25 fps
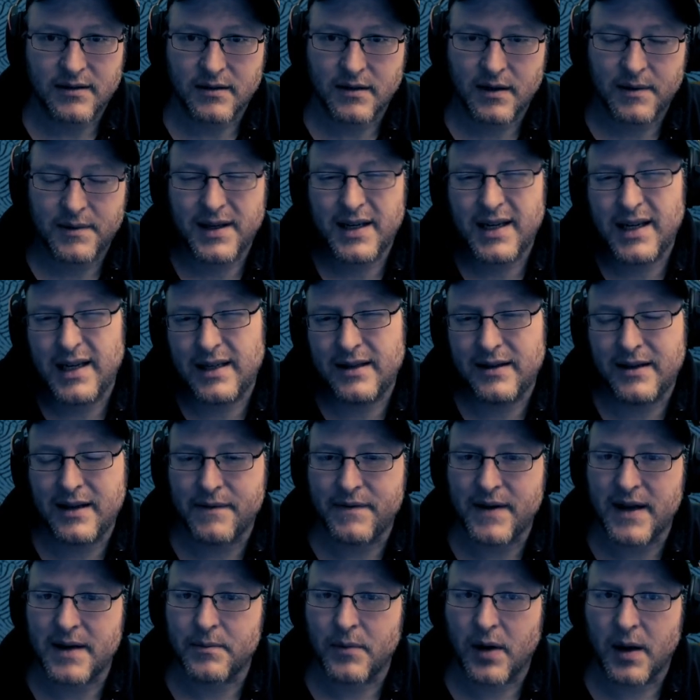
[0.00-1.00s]
I mean, the
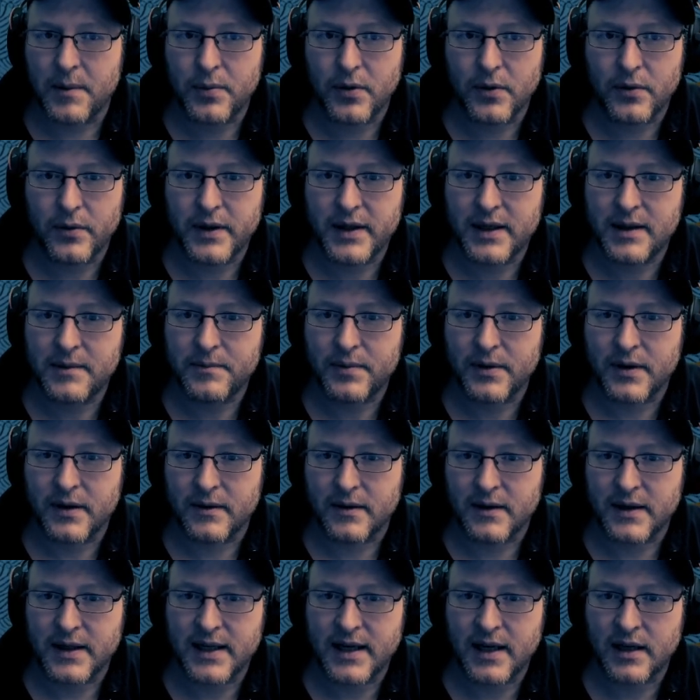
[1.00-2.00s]
event might put one in, but
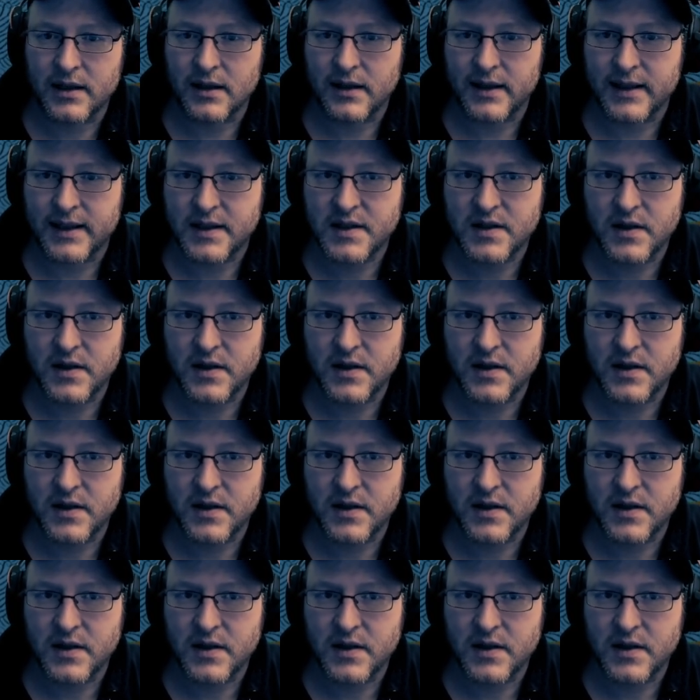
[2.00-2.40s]
unlikely.